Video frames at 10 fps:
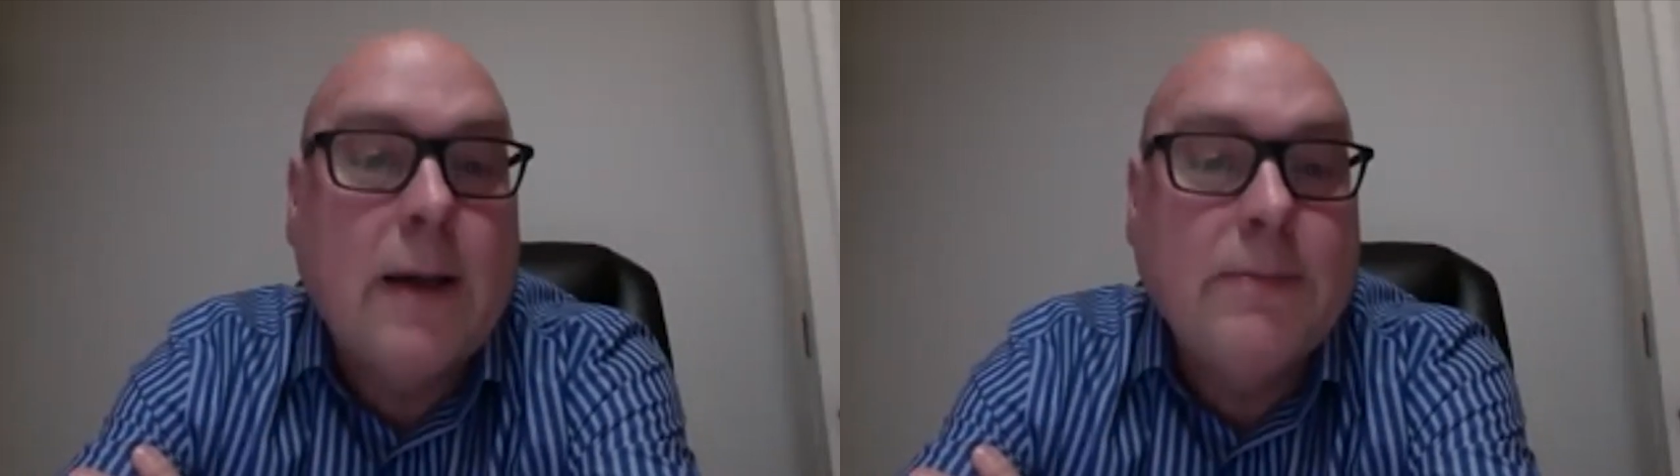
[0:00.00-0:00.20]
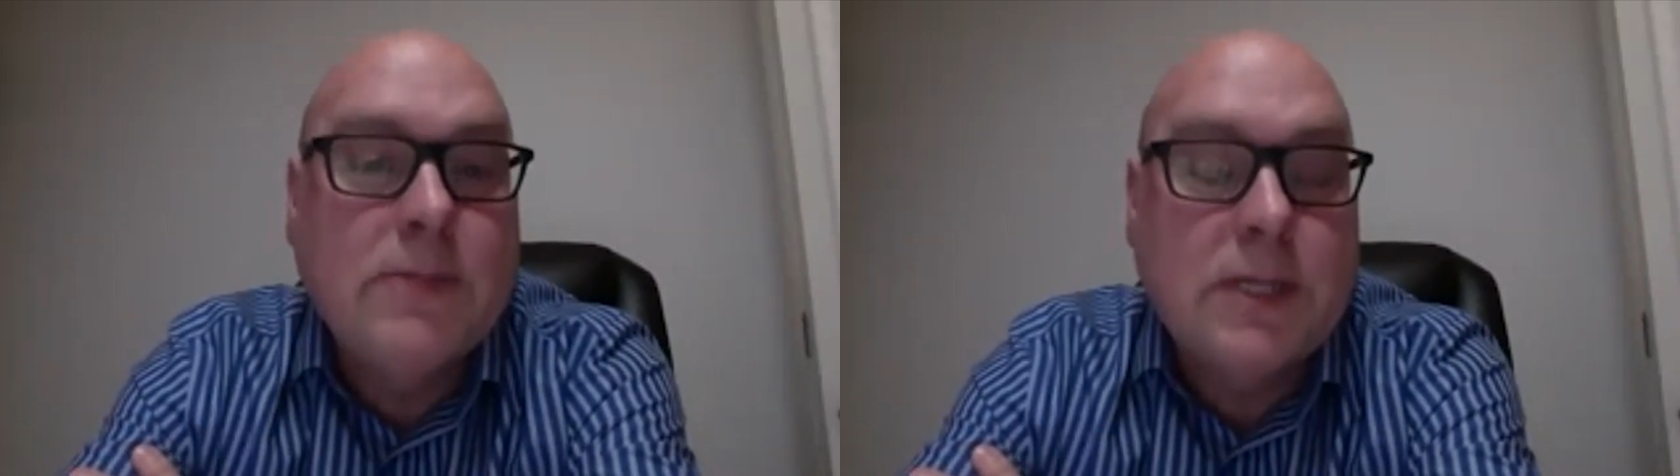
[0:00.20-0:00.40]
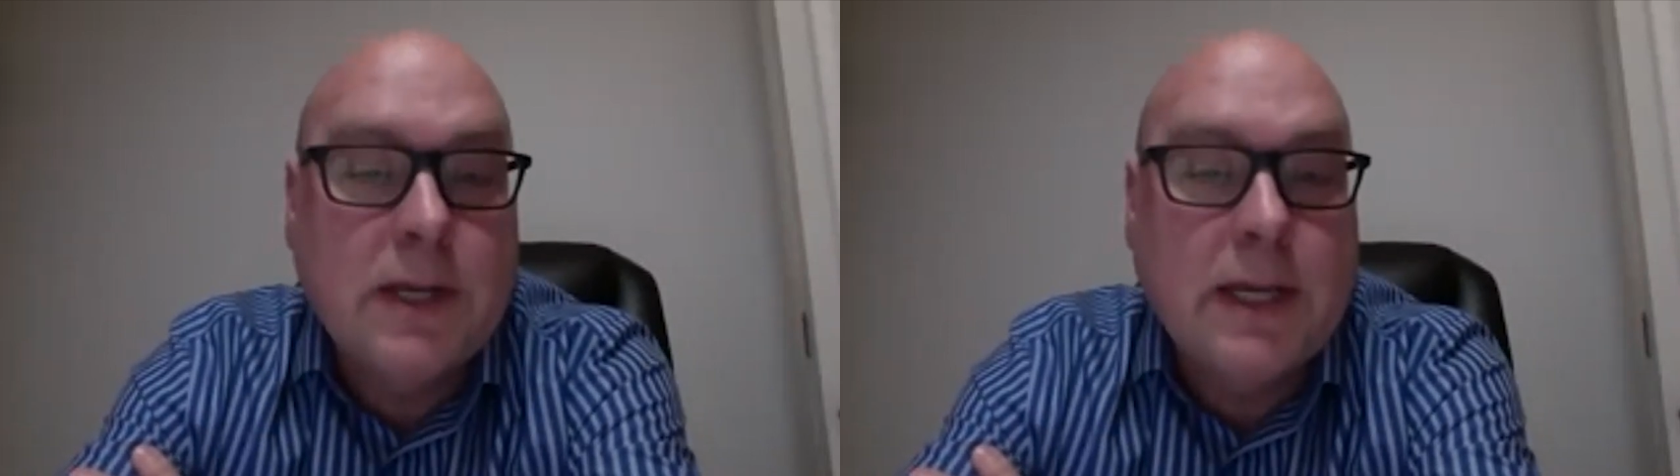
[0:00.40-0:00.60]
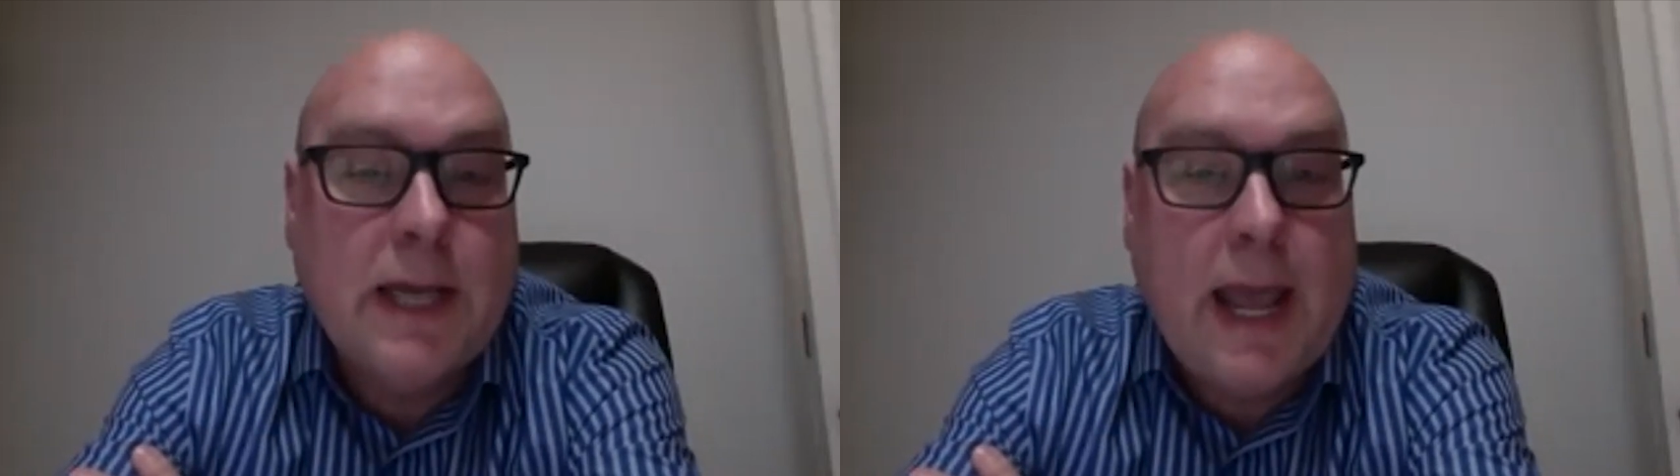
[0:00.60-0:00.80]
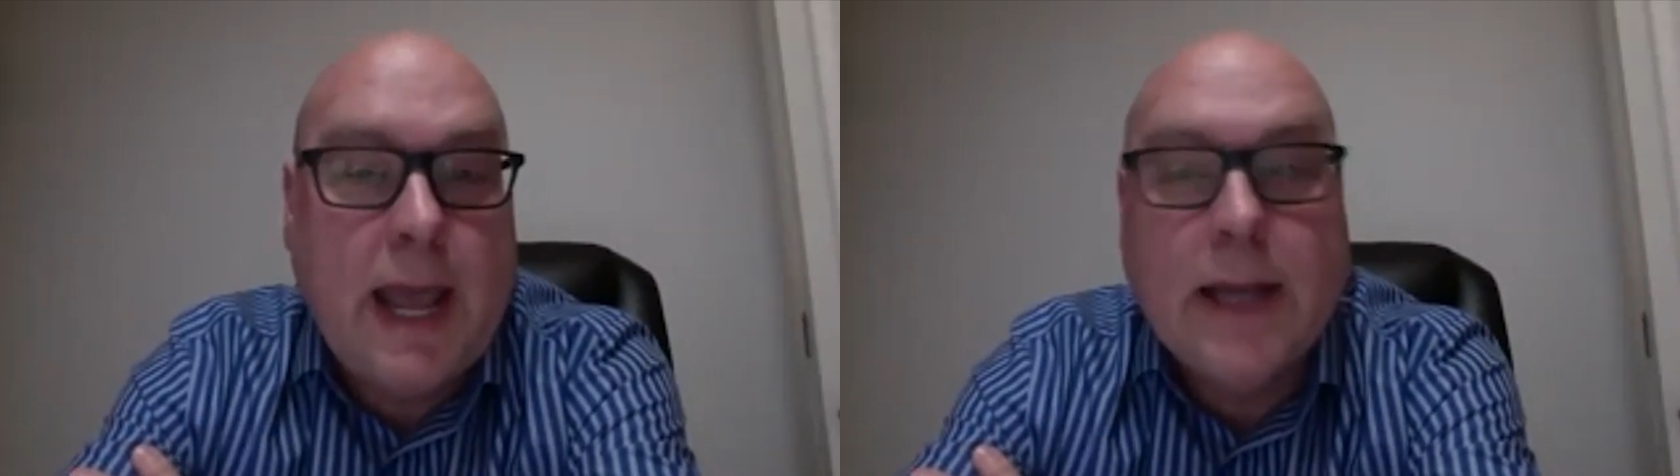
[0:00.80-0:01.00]

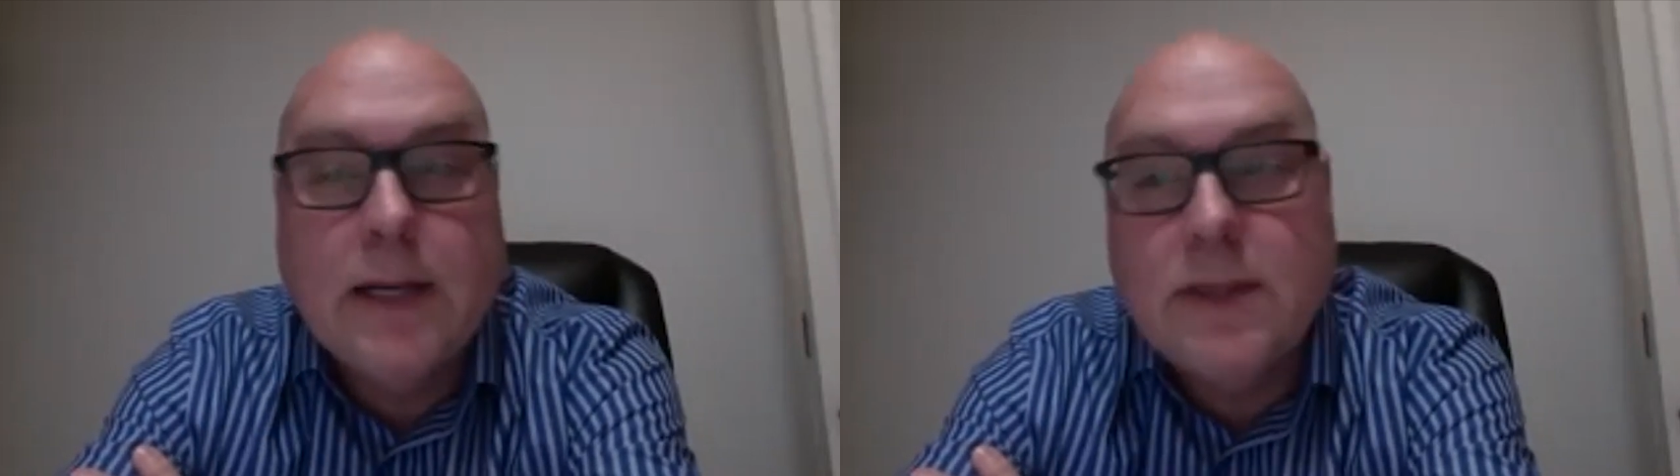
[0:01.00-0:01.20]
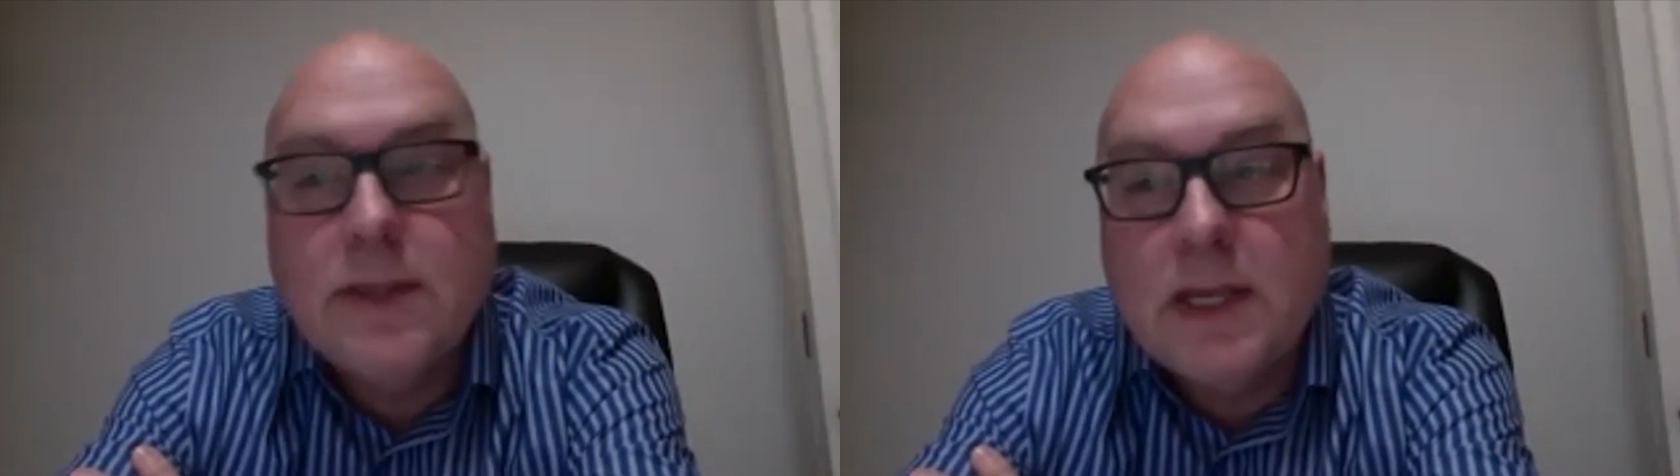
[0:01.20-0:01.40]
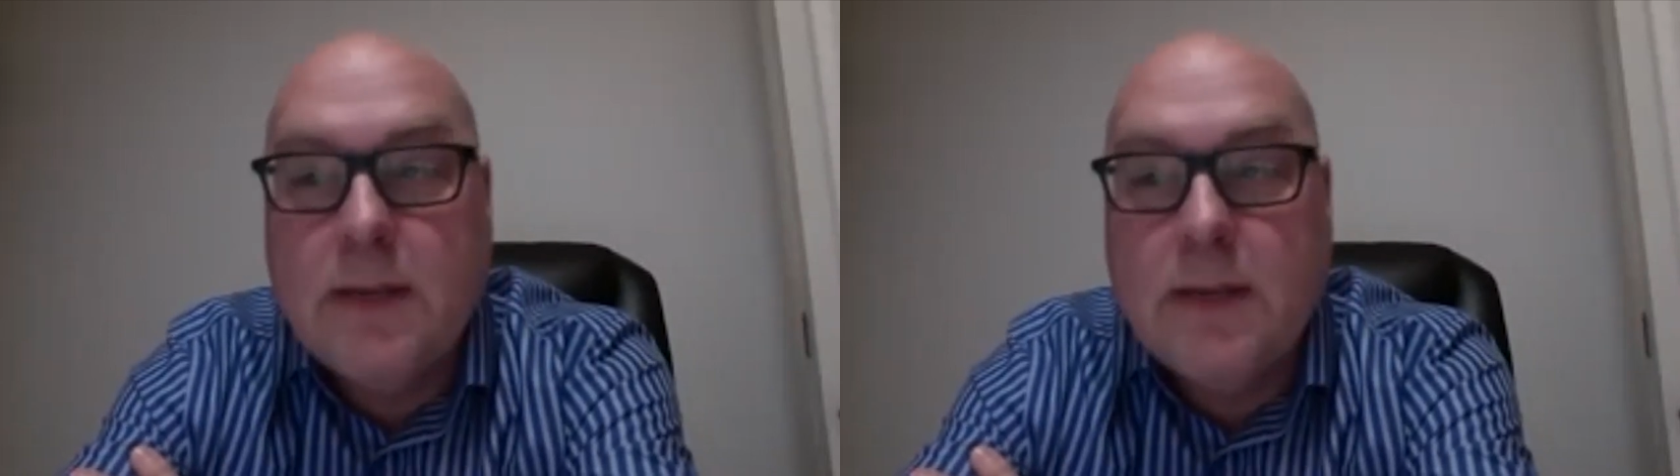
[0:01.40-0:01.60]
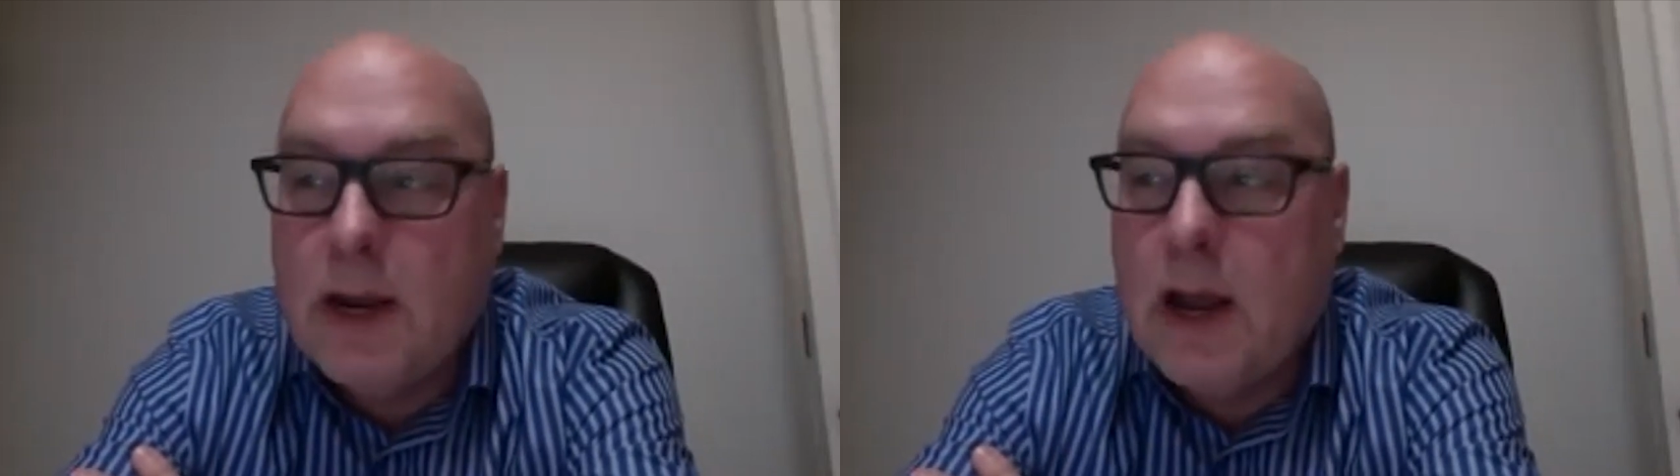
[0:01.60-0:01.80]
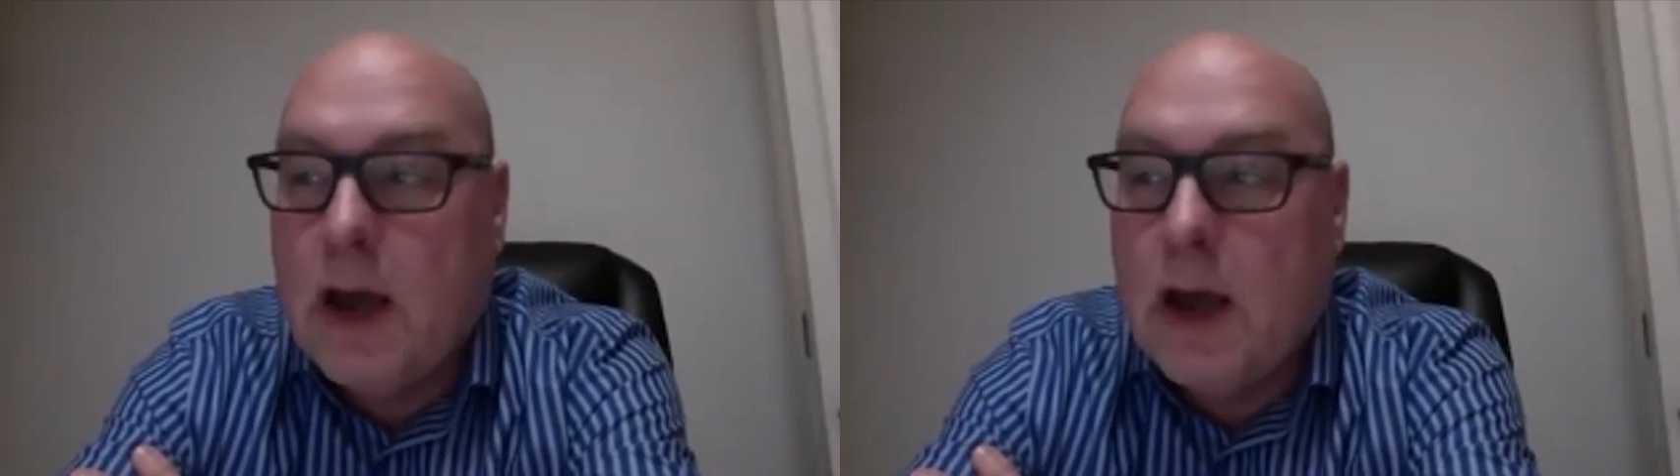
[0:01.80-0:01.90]
upskilling and thinking about